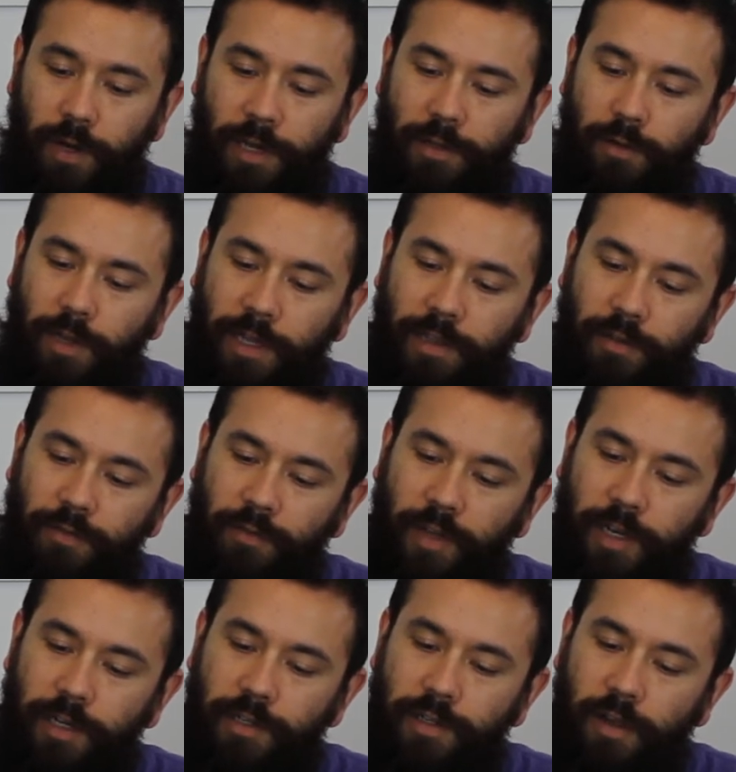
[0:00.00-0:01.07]
I do like the
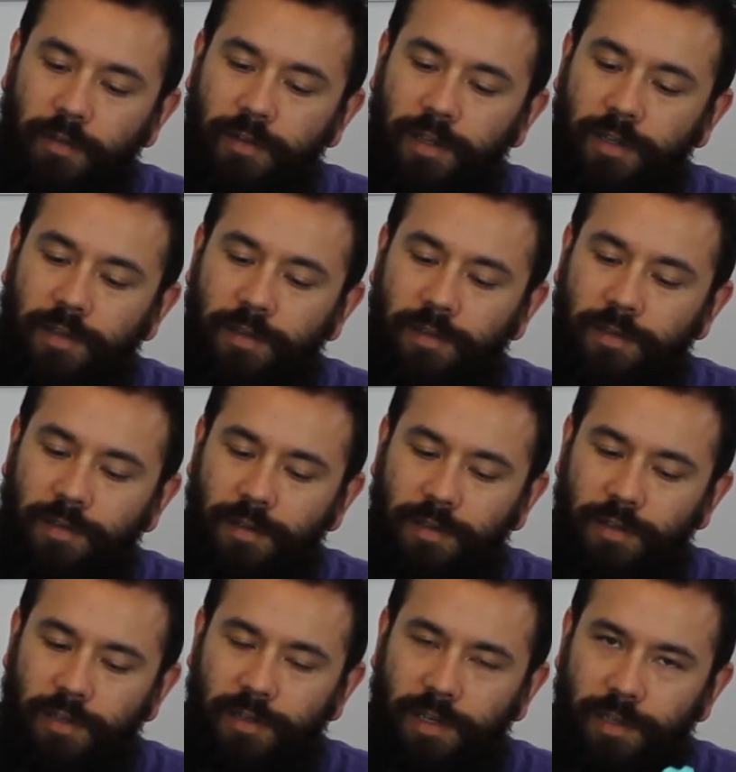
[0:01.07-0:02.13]
finish of it.
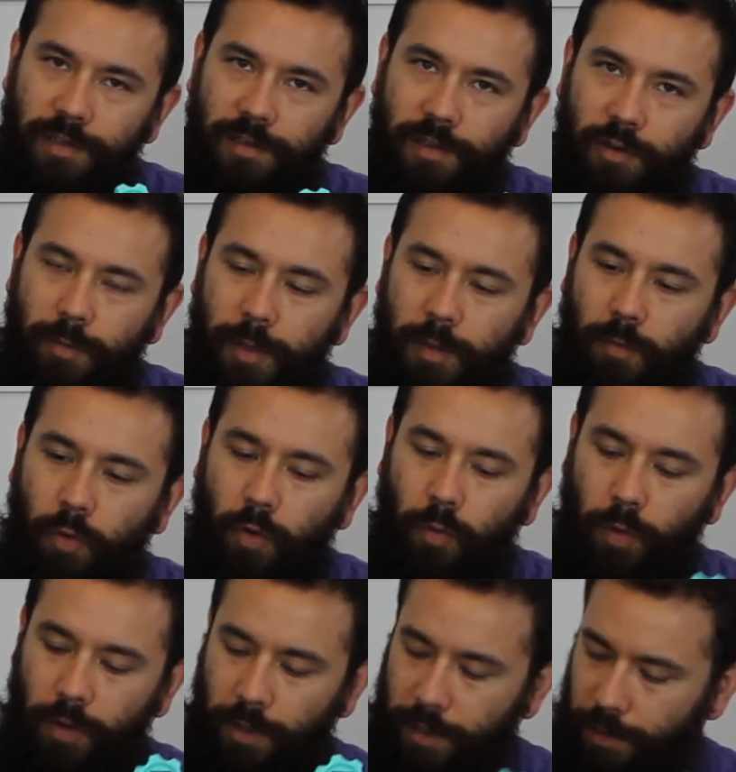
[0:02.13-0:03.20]
Just needs a little bit more
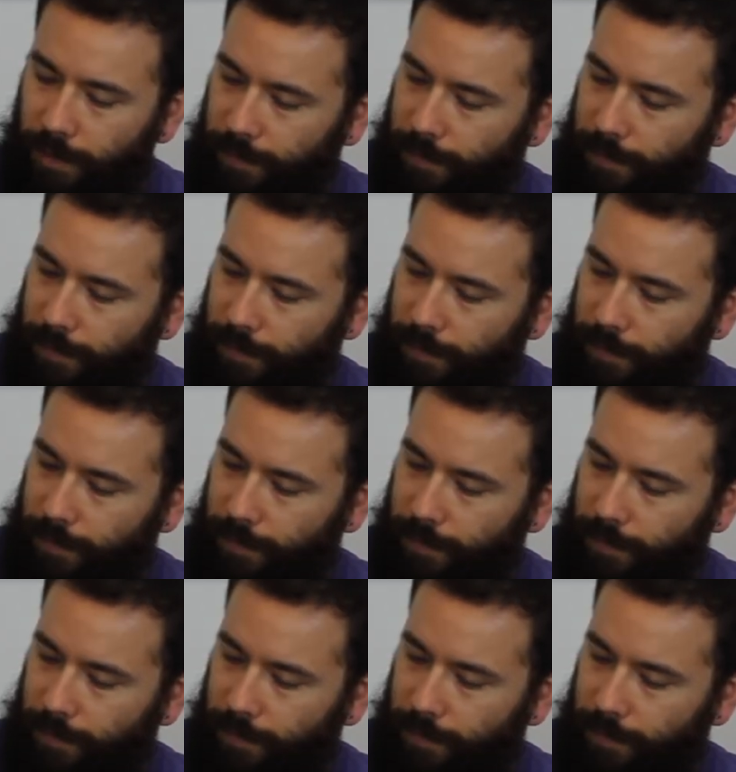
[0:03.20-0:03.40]
work.